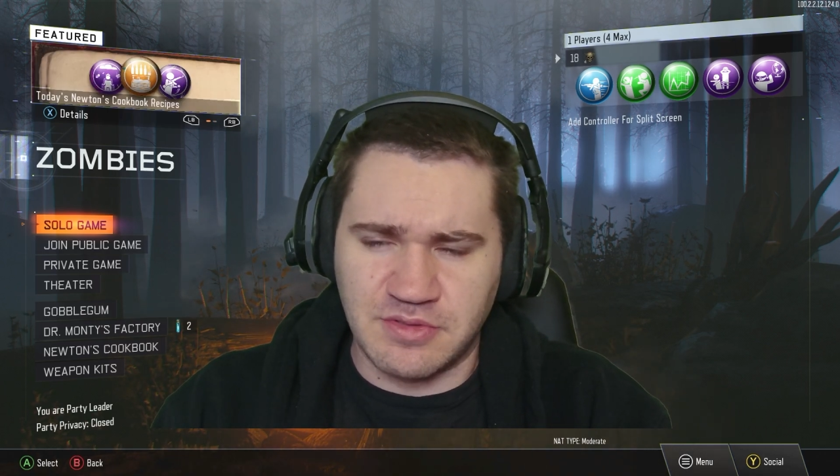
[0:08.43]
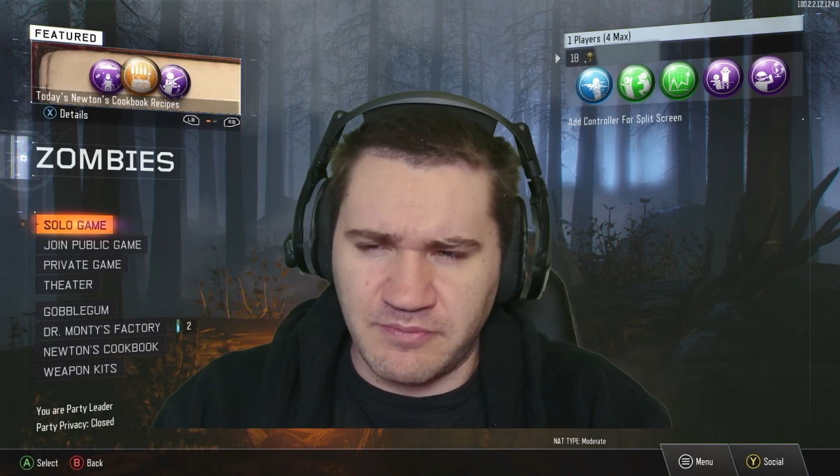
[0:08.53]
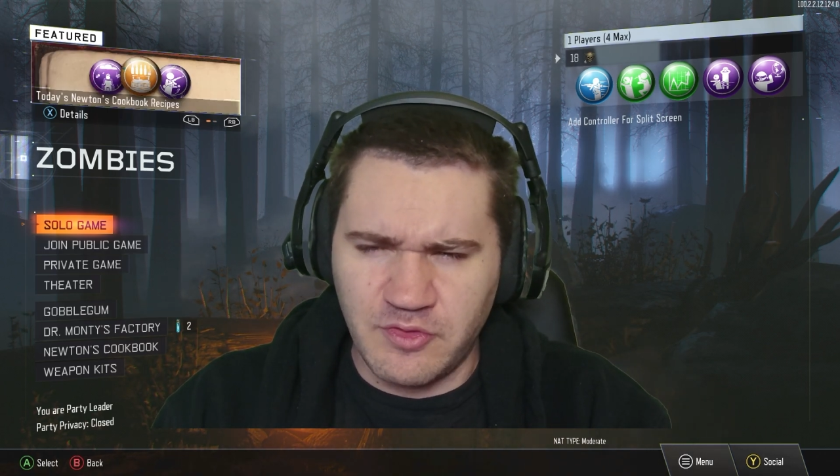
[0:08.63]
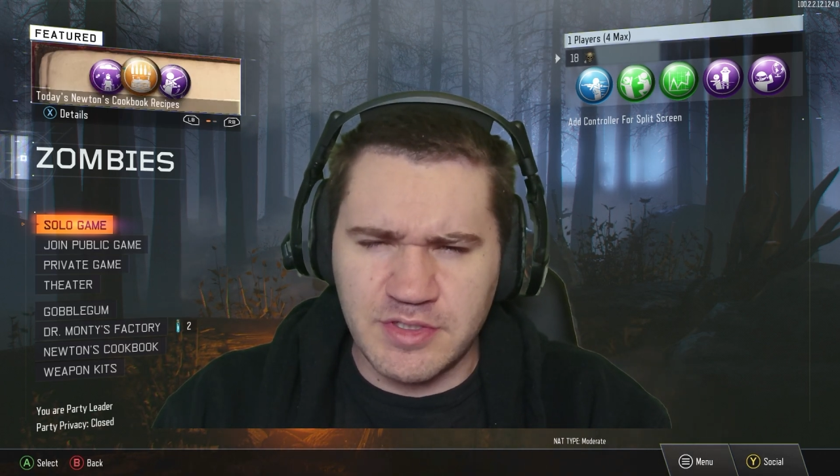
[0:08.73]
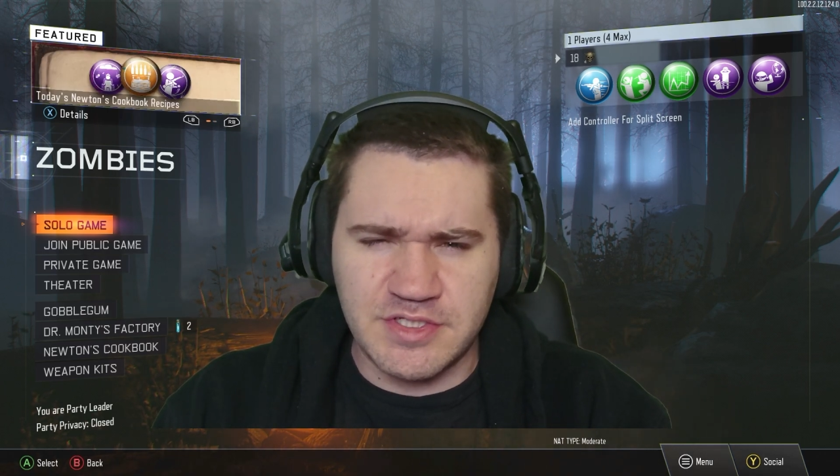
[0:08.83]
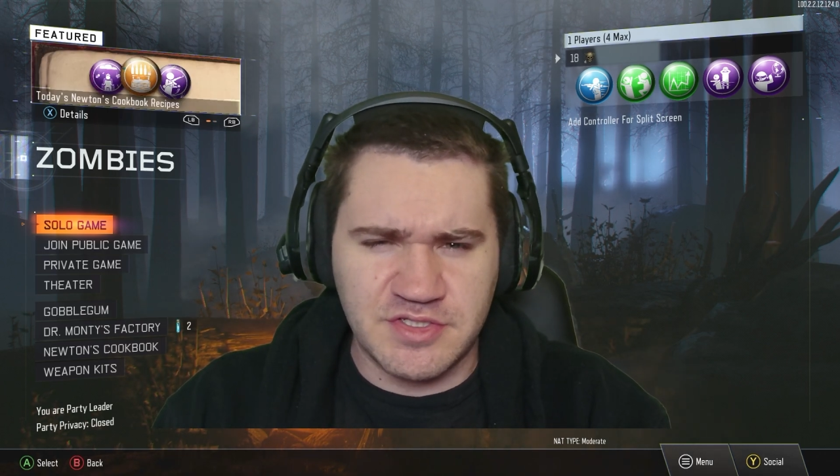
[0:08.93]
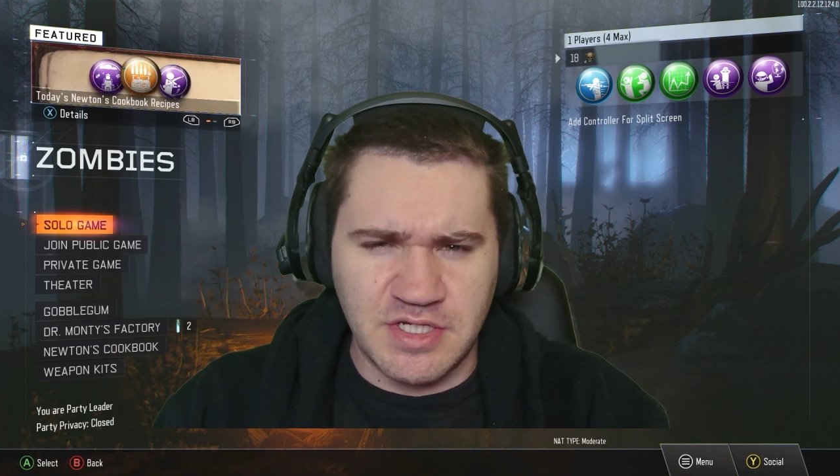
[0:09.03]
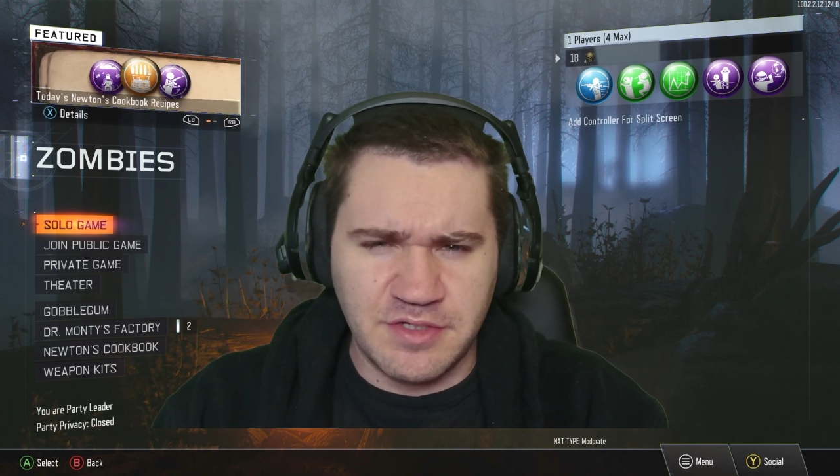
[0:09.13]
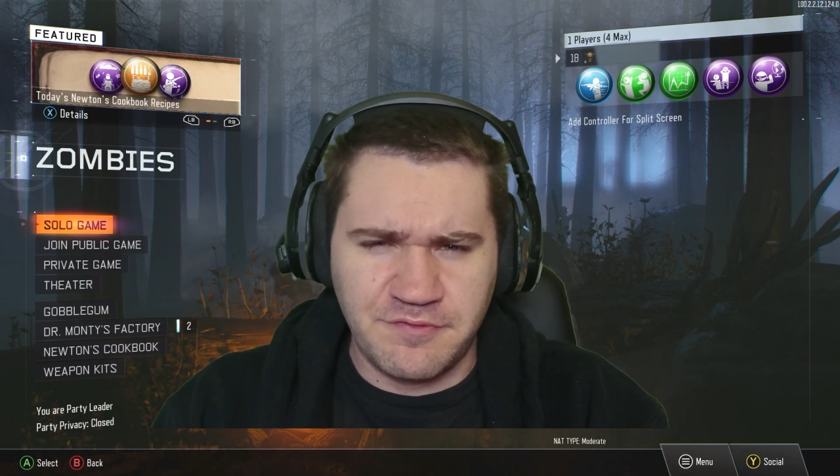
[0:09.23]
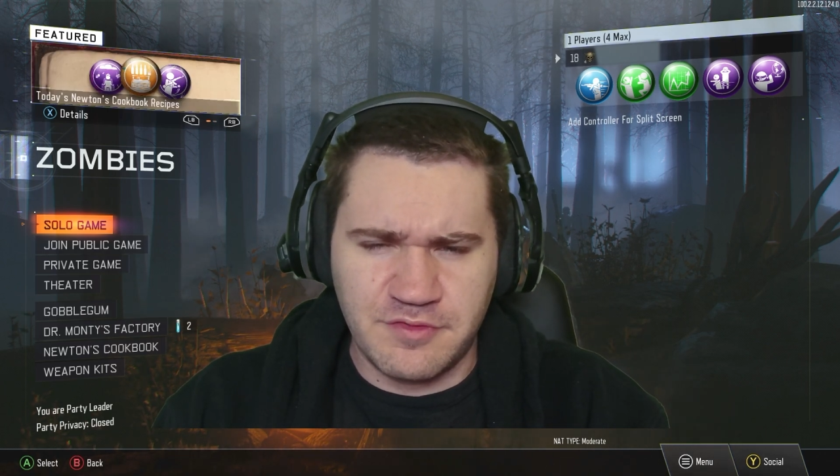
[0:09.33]
I'm very
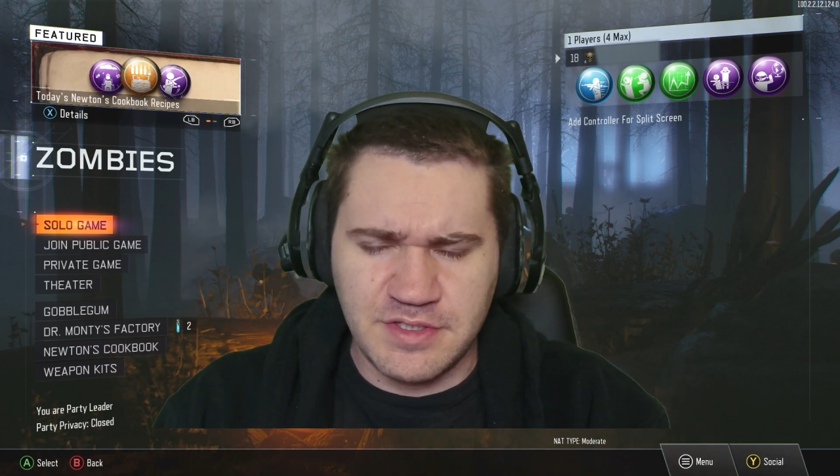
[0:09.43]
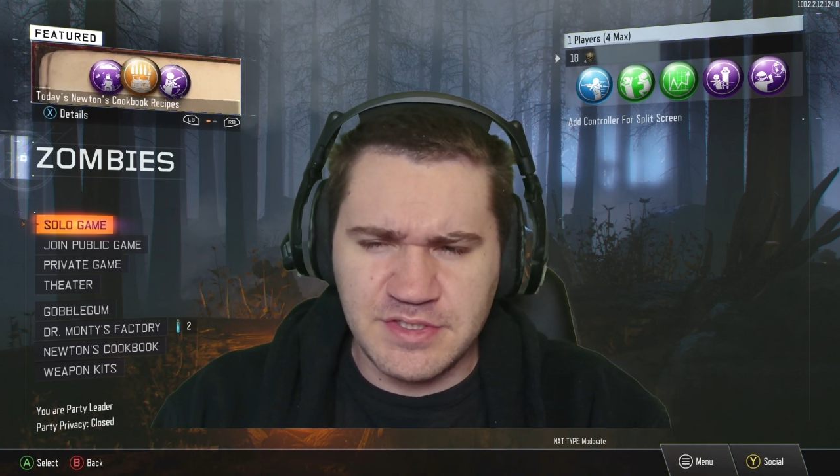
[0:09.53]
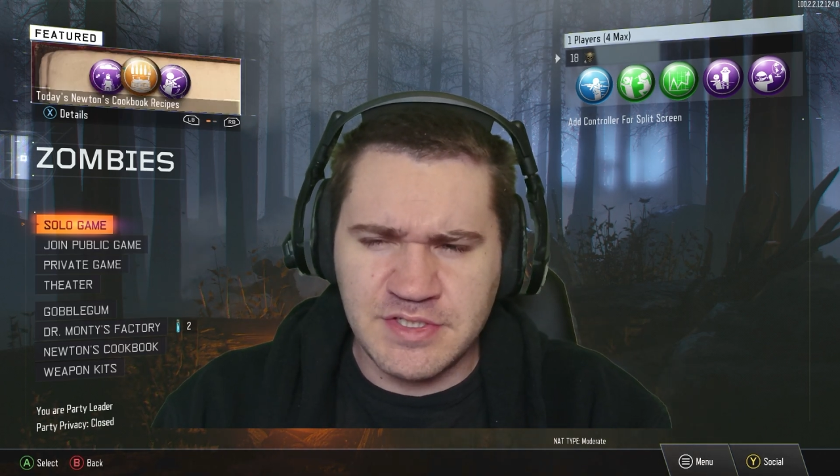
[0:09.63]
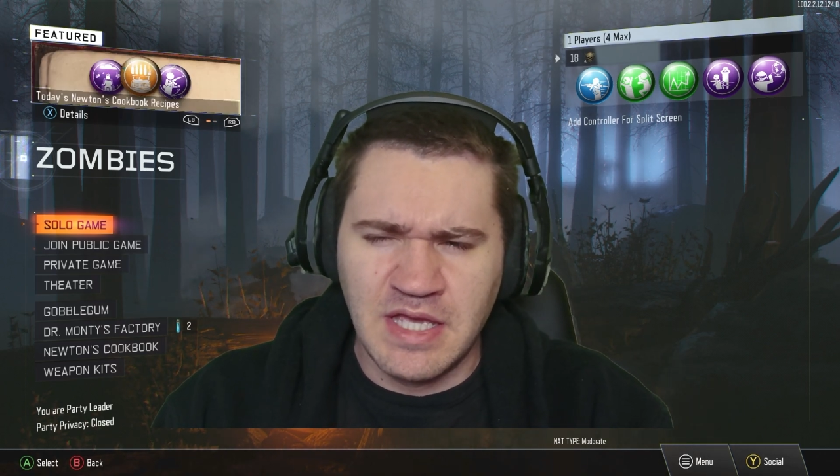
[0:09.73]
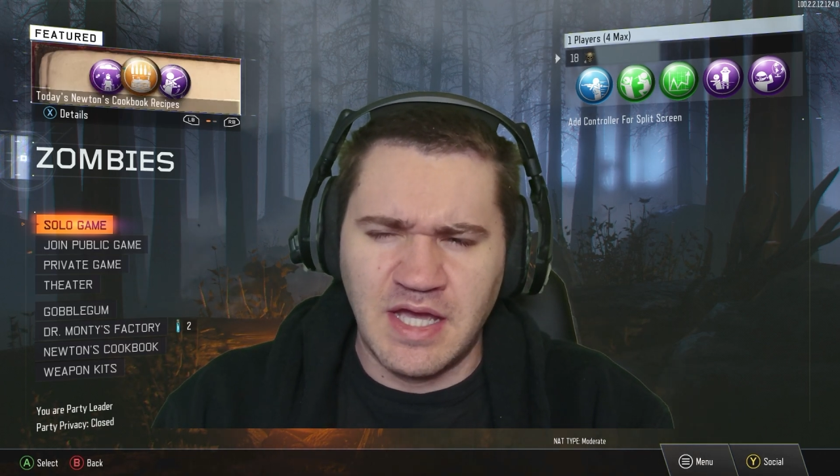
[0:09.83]
excited for these.